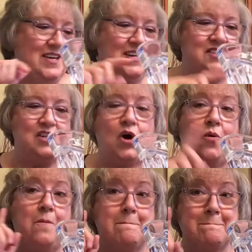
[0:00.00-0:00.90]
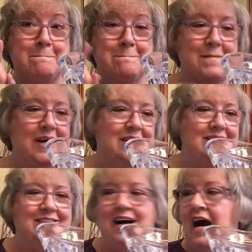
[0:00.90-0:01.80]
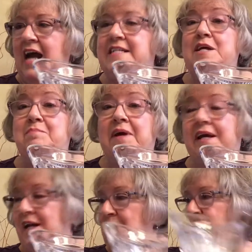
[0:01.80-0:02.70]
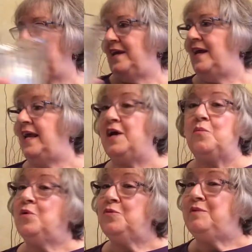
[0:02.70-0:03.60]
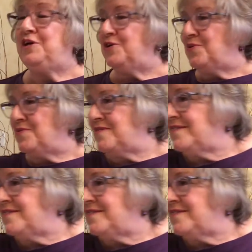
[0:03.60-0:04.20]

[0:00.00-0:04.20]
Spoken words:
So I did pick it up, and it will be used,